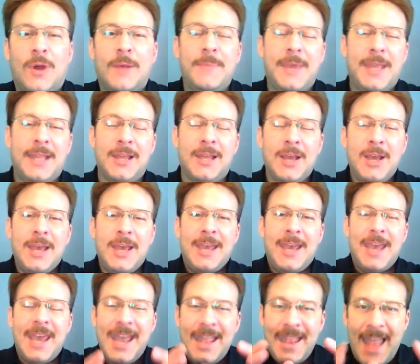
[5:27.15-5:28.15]
I mean,
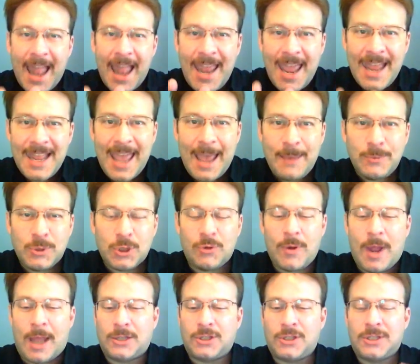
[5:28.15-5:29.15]
in that 8-game
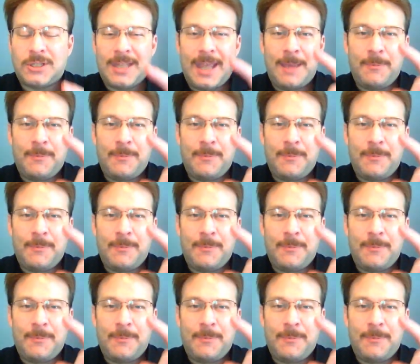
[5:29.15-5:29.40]
stretch,